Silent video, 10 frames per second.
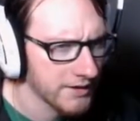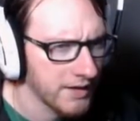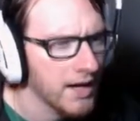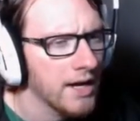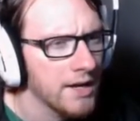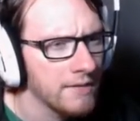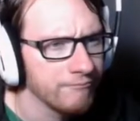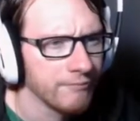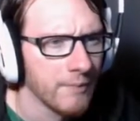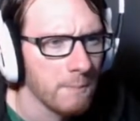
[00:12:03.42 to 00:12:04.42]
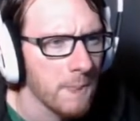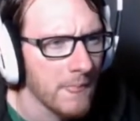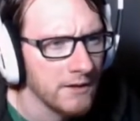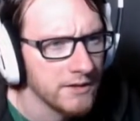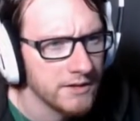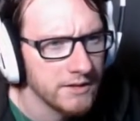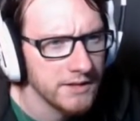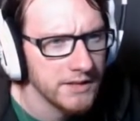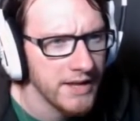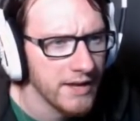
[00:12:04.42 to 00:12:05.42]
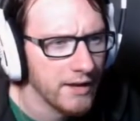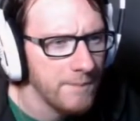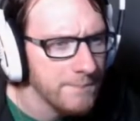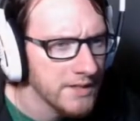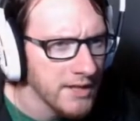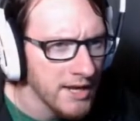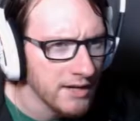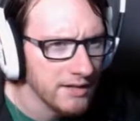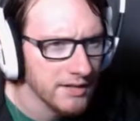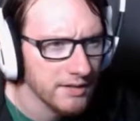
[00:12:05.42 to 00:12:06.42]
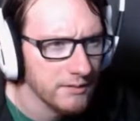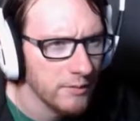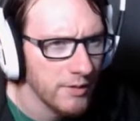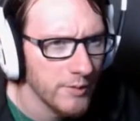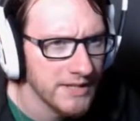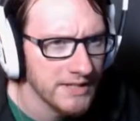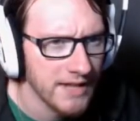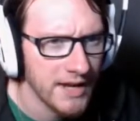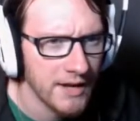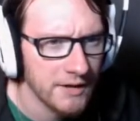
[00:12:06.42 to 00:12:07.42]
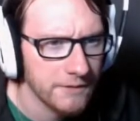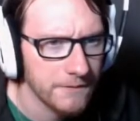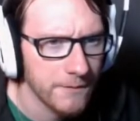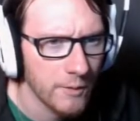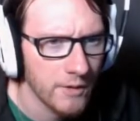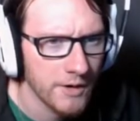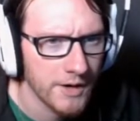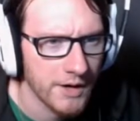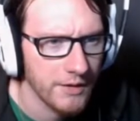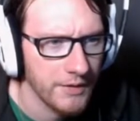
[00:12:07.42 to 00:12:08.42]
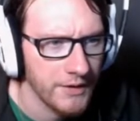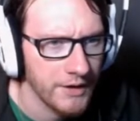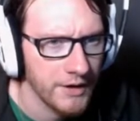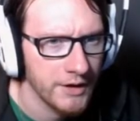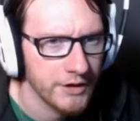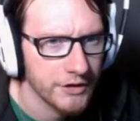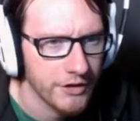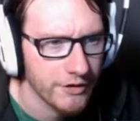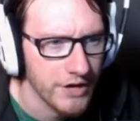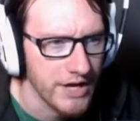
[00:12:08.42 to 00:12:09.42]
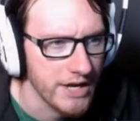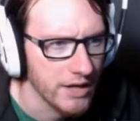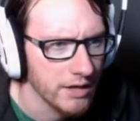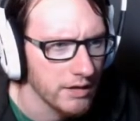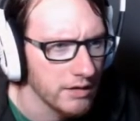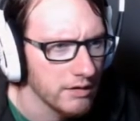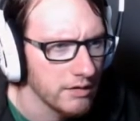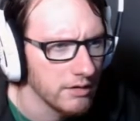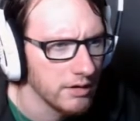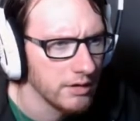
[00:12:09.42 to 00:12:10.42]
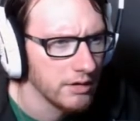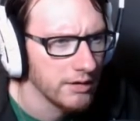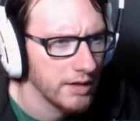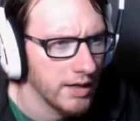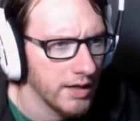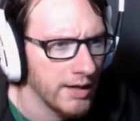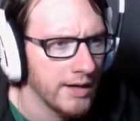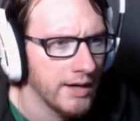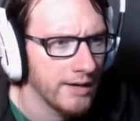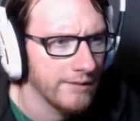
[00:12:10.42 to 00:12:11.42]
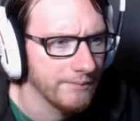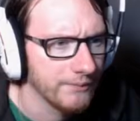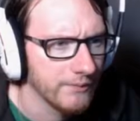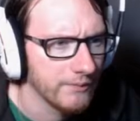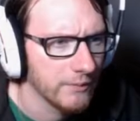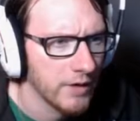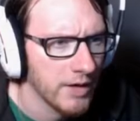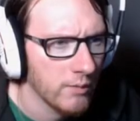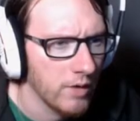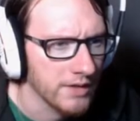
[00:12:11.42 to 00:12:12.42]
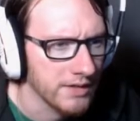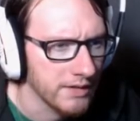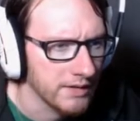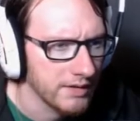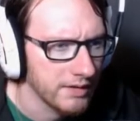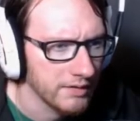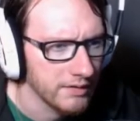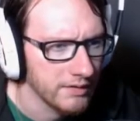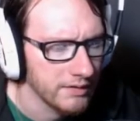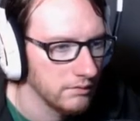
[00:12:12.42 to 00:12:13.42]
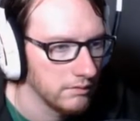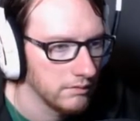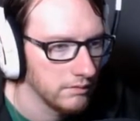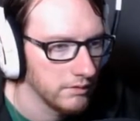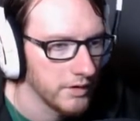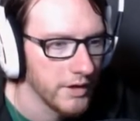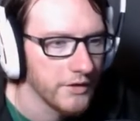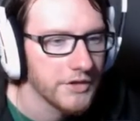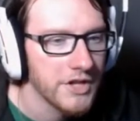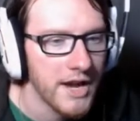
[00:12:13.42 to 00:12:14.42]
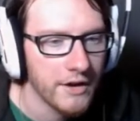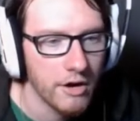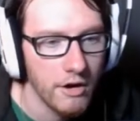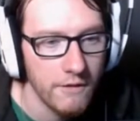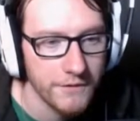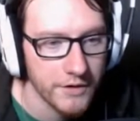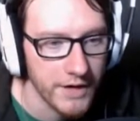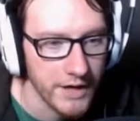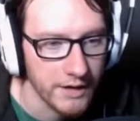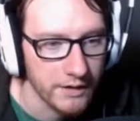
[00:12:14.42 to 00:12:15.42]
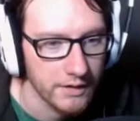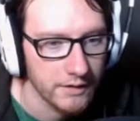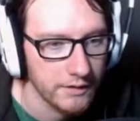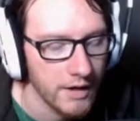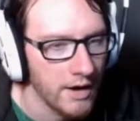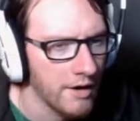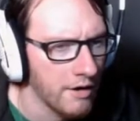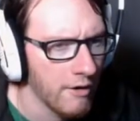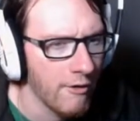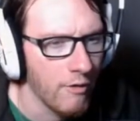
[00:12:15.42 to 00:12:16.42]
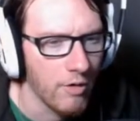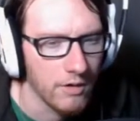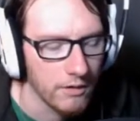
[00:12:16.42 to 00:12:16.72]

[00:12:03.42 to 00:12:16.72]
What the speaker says: did they update what we scanned for the tree? Where was it? The giant cove tree. No.